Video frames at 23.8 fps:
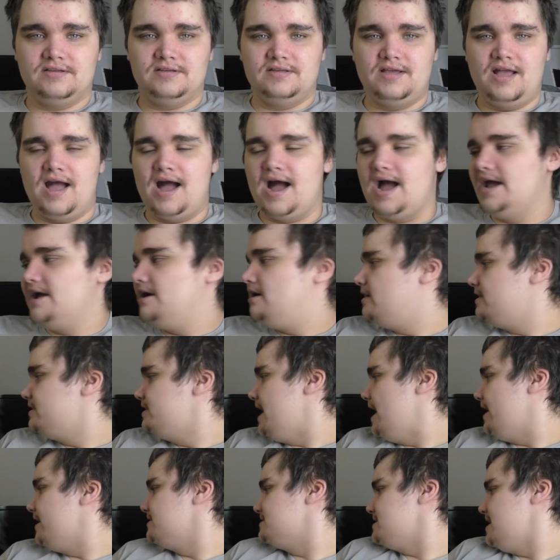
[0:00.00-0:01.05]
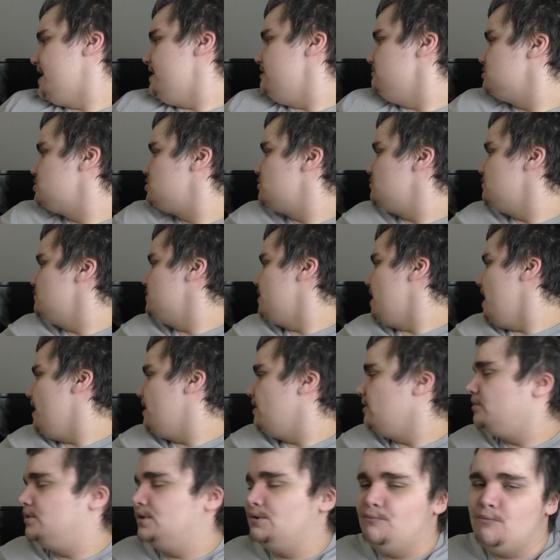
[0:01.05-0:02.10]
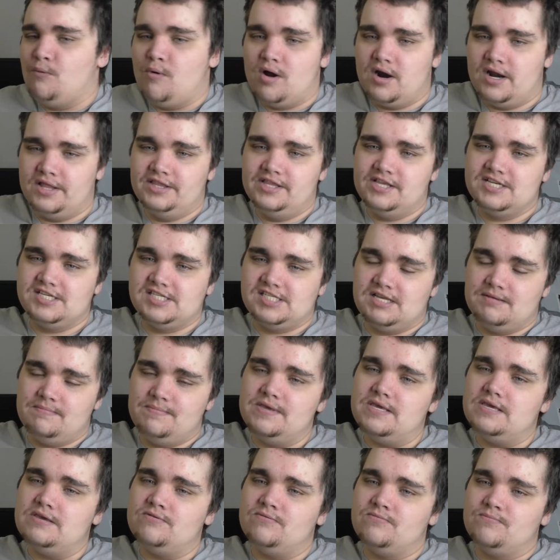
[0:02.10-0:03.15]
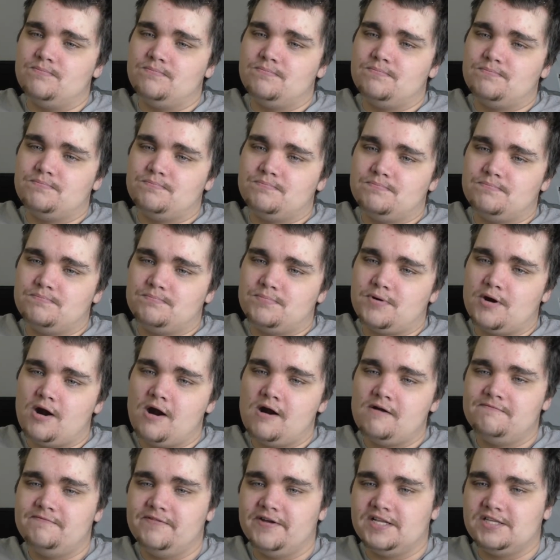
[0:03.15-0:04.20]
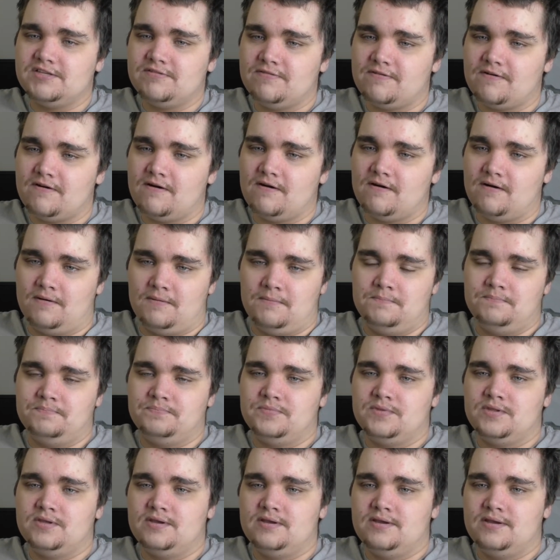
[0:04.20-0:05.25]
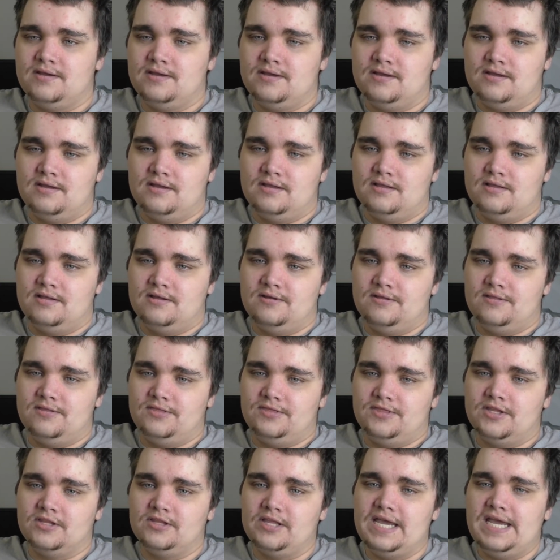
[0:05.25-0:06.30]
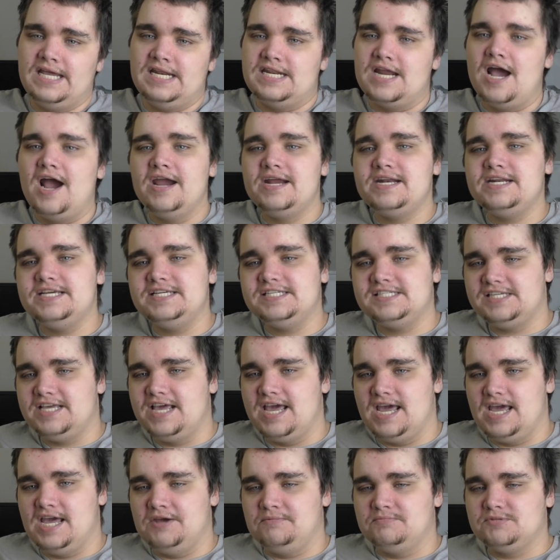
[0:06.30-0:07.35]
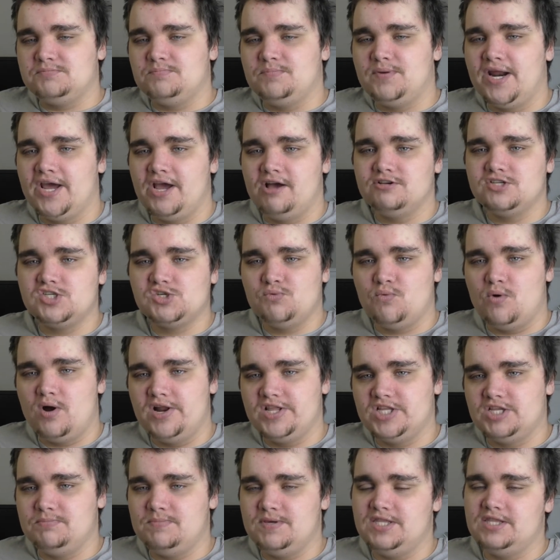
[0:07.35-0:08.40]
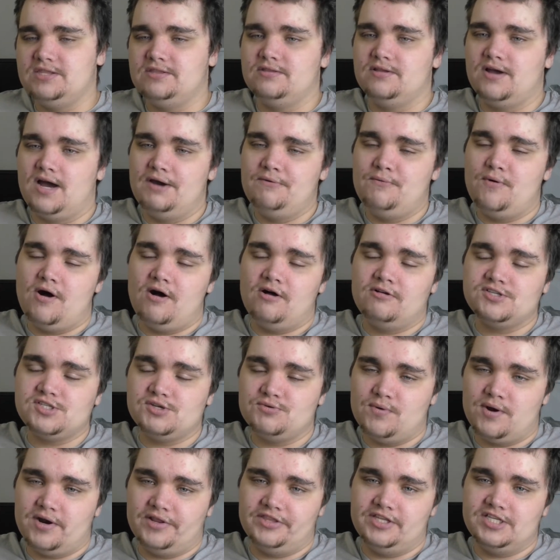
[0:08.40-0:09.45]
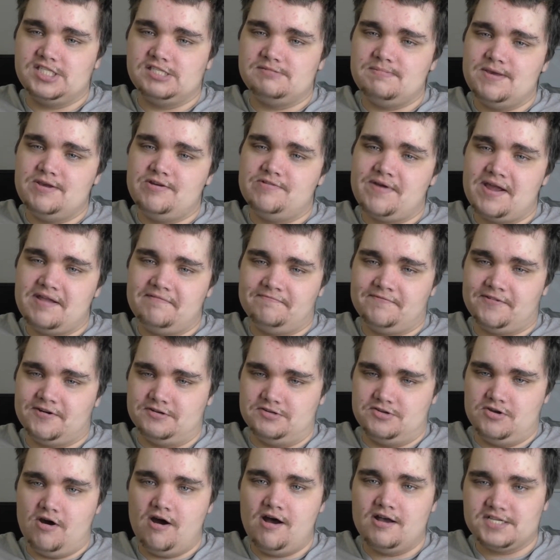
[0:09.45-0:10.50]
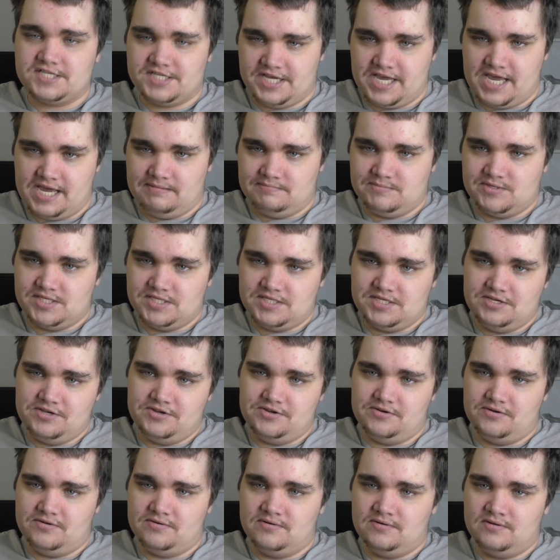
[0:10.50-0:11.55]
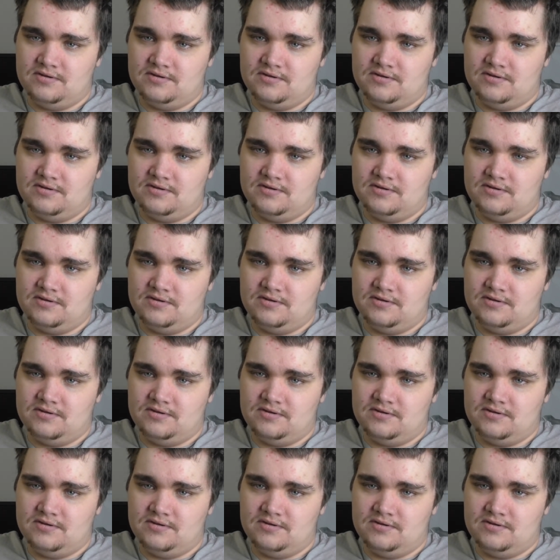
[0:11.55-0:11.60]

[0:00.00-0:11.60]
yeah, because I also not only wanted this to be perfect for the late 90s games, but I also wanted this to be great for DOS games too.